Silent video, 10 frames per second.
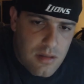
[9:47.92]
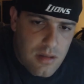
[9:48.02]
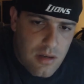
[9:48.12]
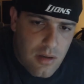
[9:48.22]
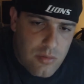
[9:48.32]

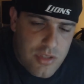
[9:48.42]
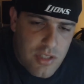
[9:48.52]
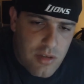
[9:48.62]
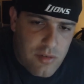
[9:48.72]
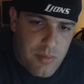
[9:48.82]

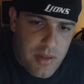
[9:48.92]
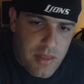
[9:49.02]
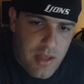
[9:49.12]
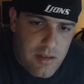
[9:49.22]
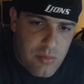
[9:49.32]
Geno
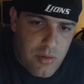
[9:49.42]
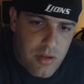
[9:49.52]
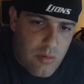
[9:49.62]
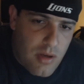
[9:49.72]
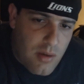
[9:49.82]
Smith last
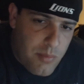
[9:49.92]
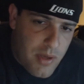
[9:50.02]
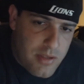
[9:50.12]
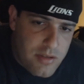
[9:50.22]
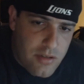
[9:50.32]
week, who got
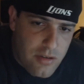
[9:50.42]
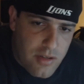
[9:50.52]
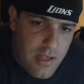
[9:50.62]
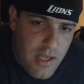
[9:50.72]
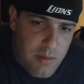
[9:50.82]
benched
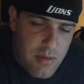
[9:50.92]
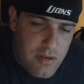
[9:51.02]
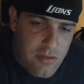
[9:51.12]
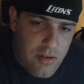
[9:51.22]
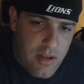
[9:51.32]
during the game
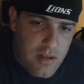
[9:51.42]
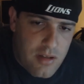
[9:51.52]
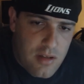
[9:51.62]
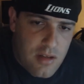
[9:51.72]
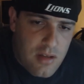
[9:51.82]

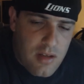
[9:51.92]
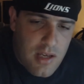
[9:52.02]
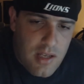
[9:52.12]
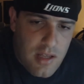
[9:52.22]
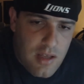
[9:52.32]
yesterday,
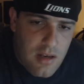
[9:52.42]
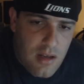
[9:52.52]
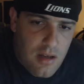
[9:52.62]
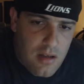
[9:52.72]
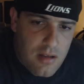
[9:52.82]
and then
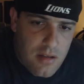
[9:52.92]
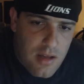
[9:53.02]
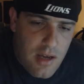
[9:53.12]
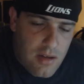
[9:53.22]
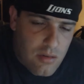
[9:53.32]

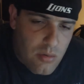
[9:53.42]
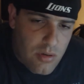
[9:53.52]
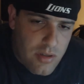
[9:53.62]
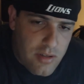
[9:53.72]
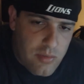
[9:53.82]
Kyle
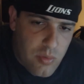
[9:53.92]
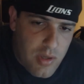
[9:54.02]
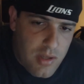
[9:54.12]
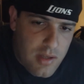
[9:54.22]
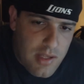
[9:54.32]
Orton this
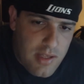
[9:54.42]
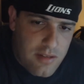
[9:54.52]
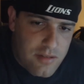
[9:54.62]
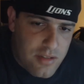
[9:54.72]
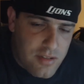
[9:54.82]
week. He
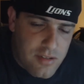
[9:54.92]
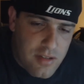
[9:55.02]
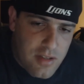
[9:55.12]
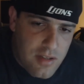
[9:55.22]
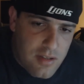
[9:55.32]
is
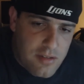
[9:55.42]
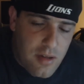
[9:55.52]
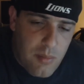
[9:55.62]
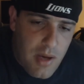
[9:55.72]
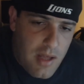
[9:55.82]
just
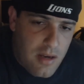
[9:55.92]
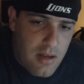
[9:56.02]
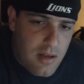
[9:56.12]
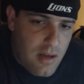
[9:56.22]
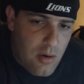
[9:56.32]
something.
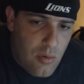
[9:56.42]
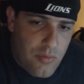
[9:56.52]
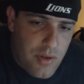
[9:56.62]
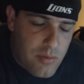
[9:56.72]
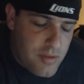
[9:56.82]

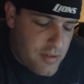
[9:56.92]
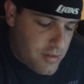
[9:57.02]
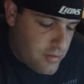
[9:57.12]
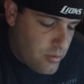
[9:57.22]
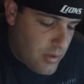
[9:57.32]
Hopefully it was
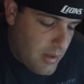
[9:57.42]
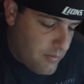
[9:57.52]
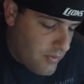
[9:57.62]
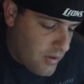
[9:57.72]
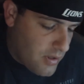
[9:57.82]
just a
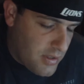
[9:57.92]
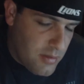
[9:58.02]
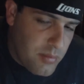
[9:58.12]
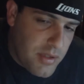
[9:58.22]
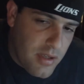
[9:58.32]
2-game funk and
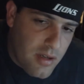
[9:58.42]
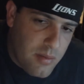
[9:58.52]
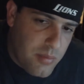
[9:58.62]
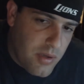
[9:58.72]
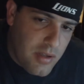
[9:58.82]
he'll be
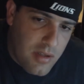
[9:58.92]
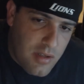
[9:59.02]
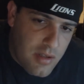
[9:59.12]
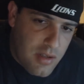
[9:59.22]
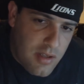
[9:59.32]
done, but
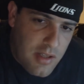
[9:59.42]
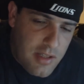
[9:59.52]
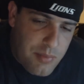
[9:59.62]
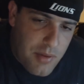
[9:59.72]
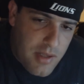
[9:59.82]

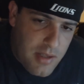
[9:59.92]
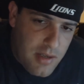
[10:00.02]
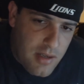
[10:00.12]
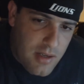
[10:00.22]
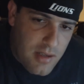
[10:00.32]
he's played